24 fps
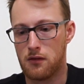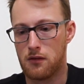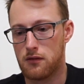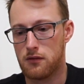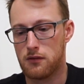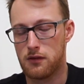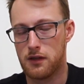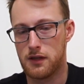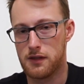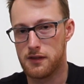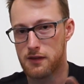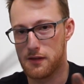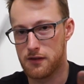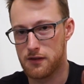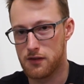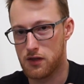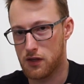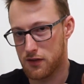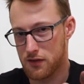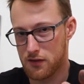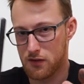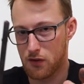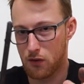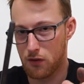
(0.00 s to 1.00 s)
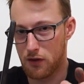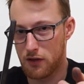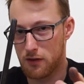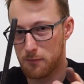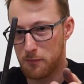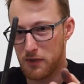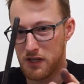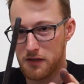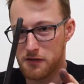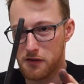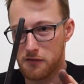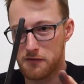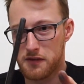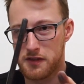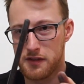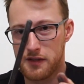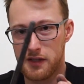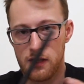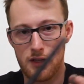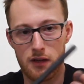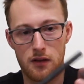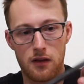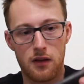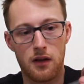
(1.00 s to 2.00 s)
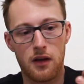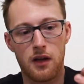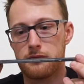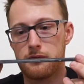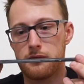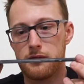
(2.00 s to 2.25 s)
This is just solid piece of steel.